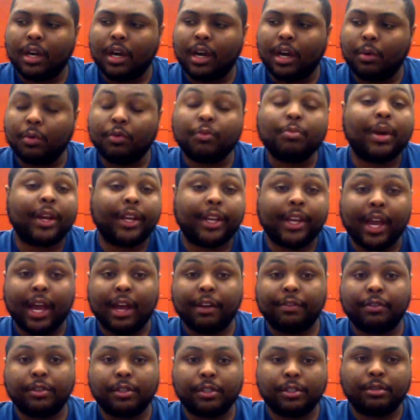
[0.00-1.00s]
with my
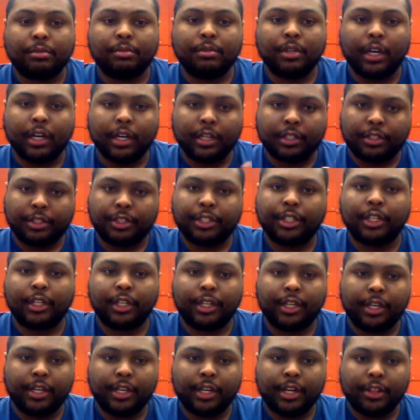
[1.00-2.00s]
gaffer, Chin
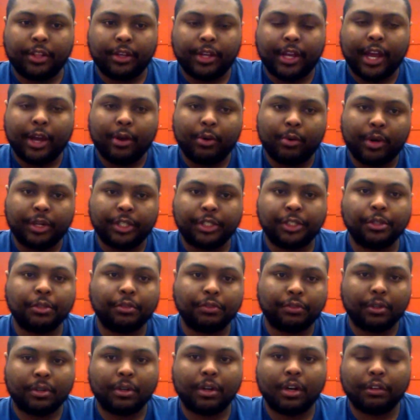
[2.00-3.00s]
Lee, another guy who I shoot
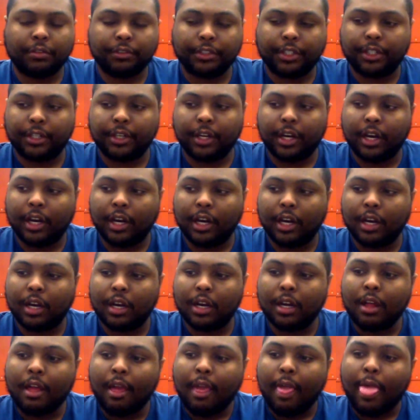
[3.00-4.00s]
for often,
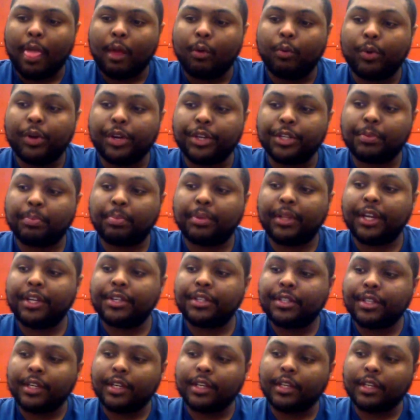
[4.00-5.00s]
was
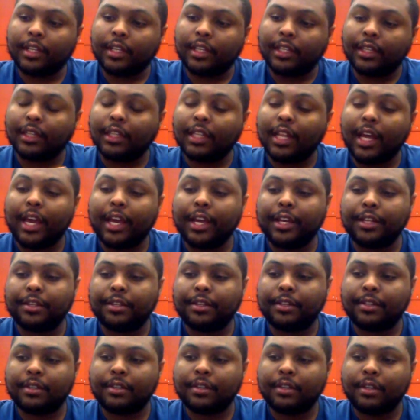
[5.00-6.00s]
placing
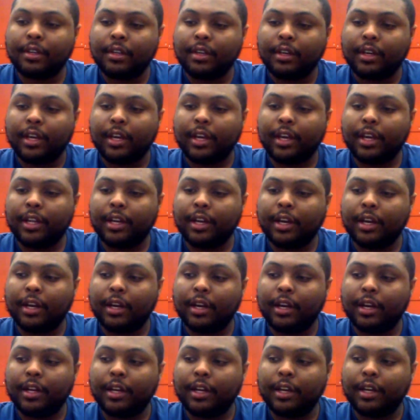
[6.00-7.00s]
lights in
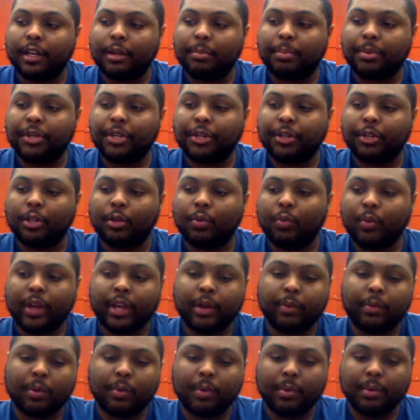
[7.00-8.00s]
a particular way
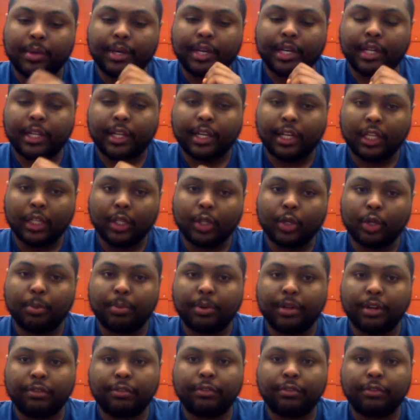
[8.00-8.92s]
where we would get like a little bit of